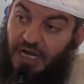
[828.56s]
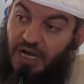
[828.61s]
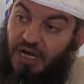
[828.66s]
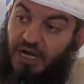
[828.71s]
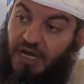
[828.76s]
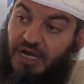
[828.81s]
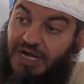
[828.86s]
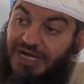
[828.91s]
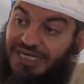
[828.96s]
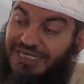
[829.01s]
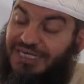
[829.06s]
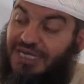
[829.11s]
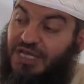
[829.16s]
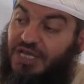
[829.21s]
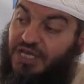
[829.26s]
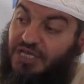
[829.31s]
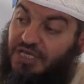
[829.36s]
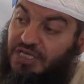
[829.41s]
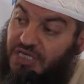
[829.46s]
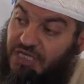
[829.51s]
are
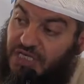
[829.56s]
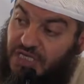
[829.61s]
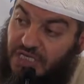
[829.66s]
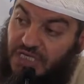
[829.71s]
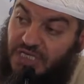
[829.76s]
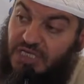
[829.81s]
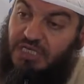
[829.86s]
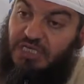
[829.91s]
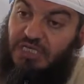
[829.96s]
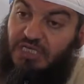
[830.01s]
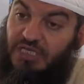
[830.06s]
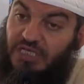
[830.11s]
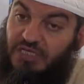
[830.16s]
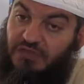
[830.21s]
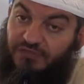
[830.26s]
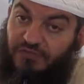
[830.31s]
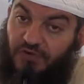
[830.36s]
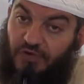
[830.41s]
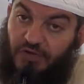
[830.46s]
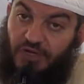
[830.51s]

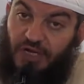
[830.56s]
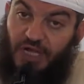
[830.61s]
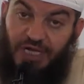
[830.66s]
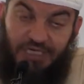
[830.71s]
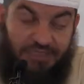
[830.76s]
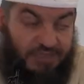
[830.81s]
needed for